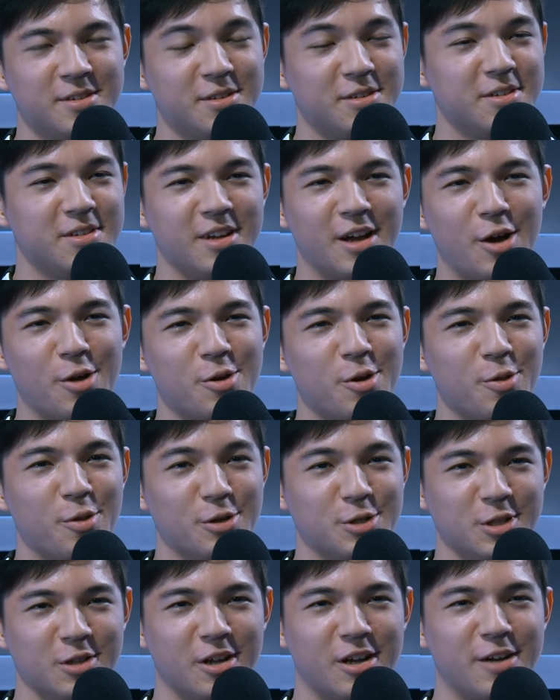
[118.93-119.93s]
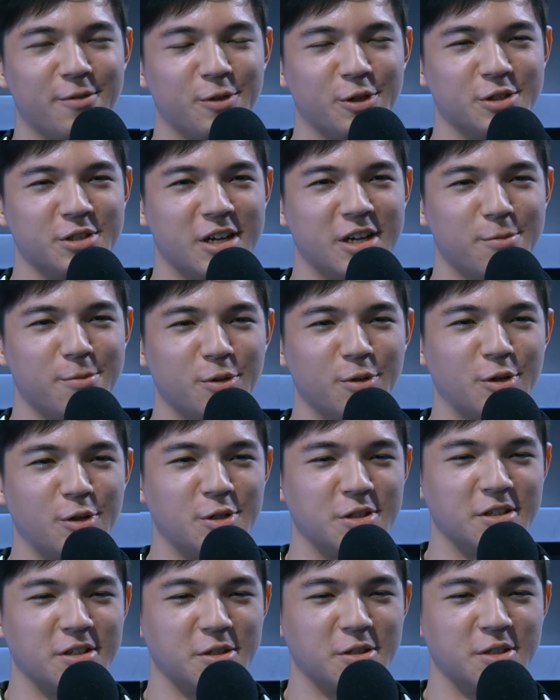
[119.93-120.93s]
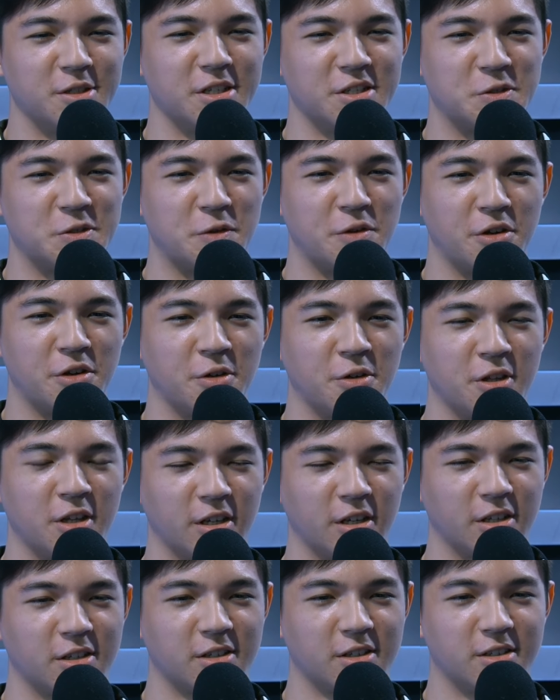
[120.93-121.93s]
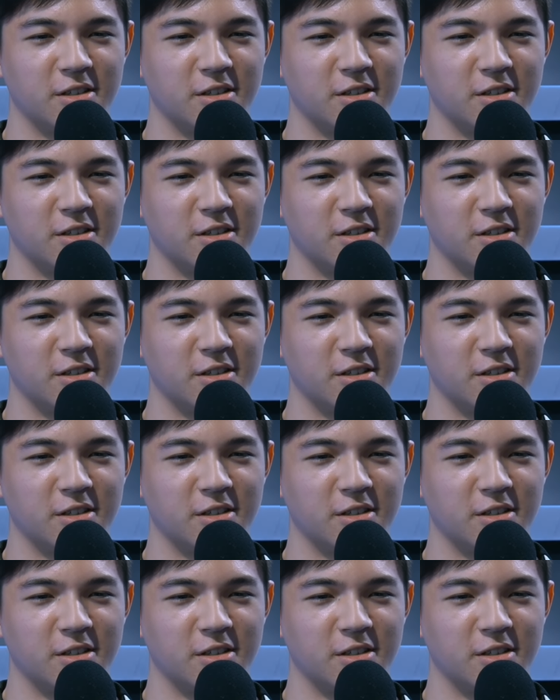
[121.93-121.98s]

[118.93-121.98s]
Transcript: I don't know. There's a lot of good top laners in L C S right now. Like,